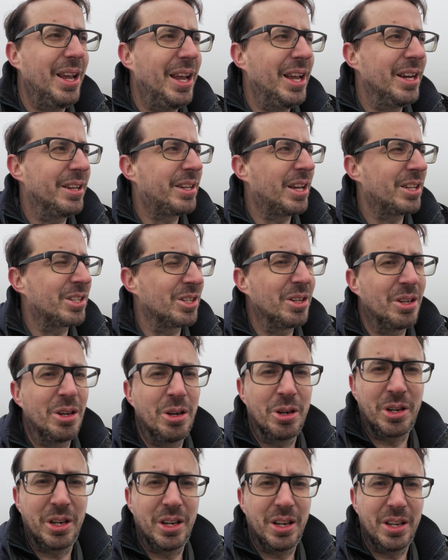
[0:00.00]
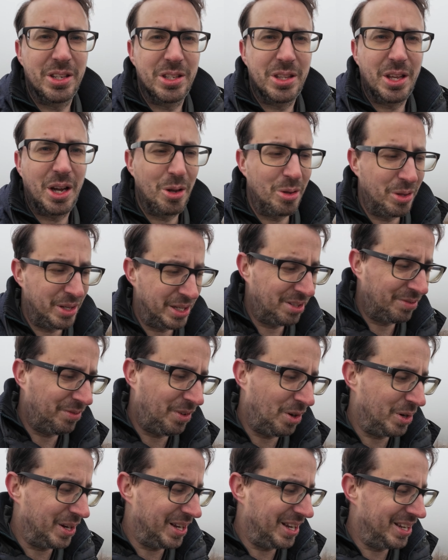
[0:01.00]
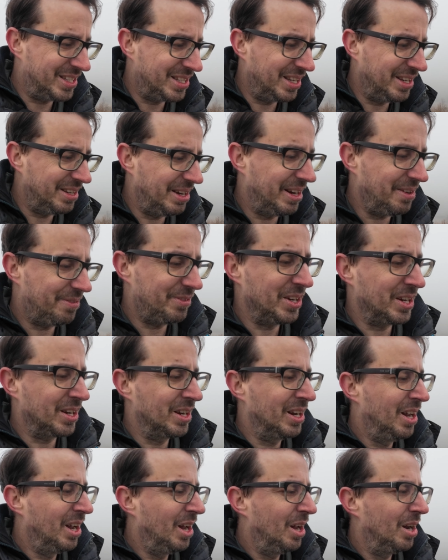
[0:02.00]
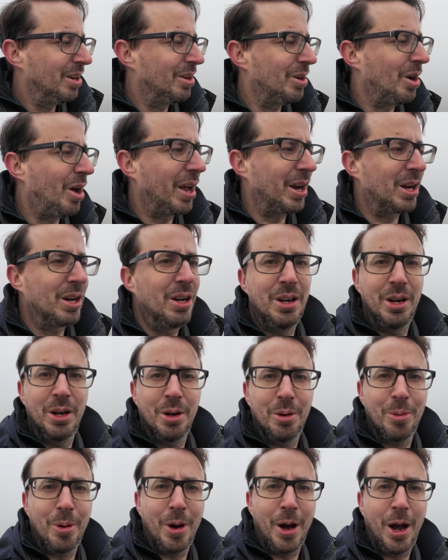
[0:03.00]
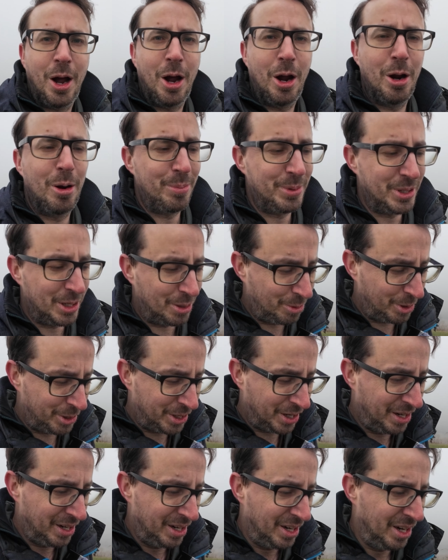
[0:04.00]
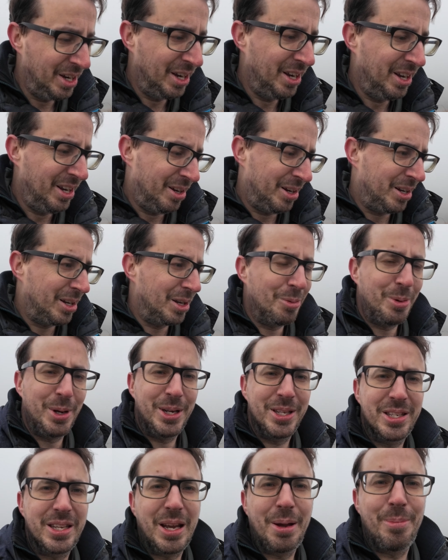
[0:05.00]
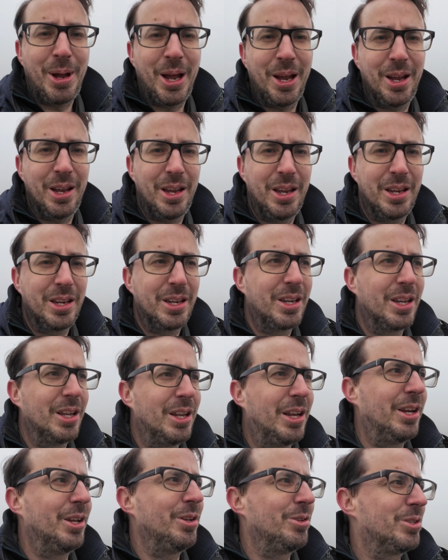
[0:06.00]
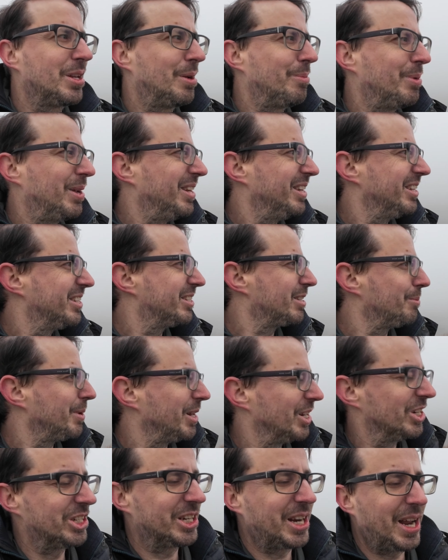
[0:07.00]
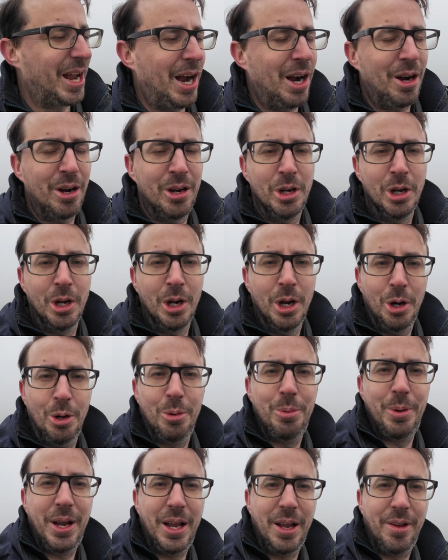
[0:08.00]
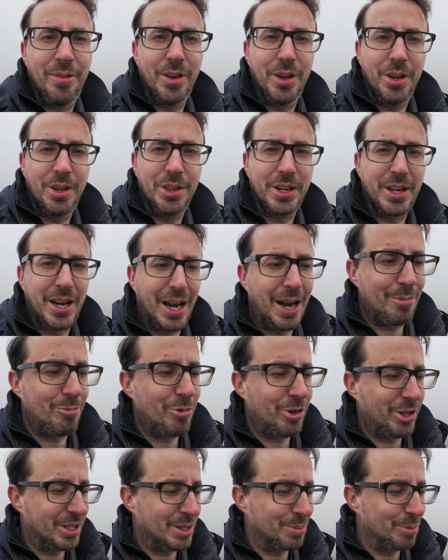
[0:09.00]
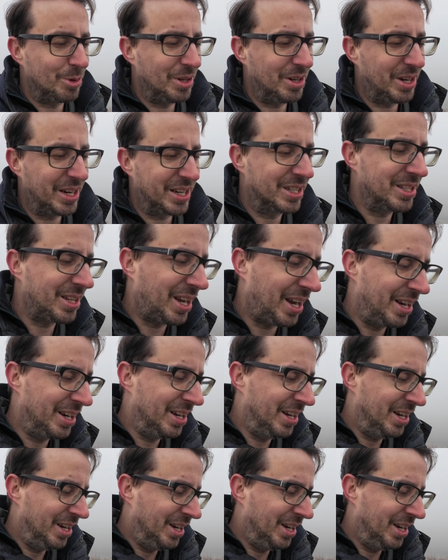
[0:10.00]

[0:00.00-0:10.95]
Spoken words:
it doesn't look as though this fog is lifting like what I hoped it would. You win some, you lose some, but at least I managed to get out with the camera this morning. Like I say,